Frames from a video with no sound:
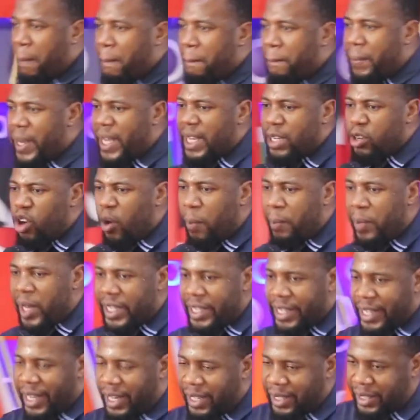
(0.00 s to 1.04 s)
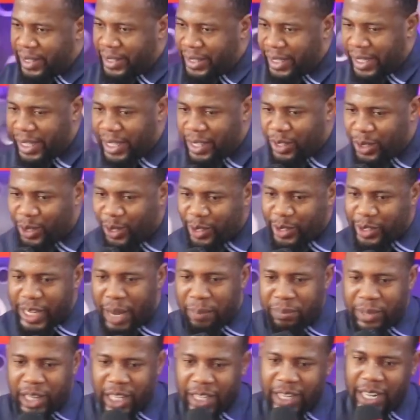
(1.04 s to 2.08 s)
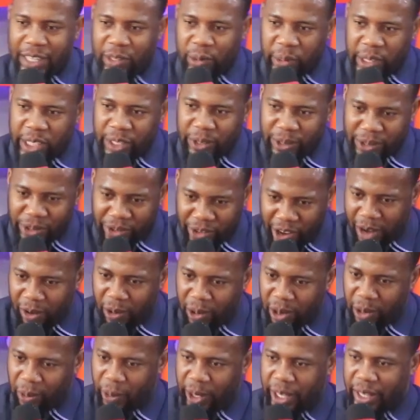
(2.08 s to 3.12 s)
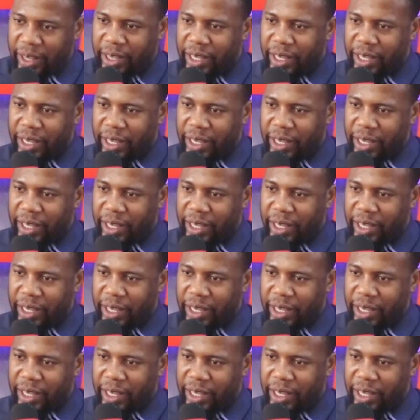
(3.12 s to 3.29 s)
Being obedient is not something that you need to struggle with.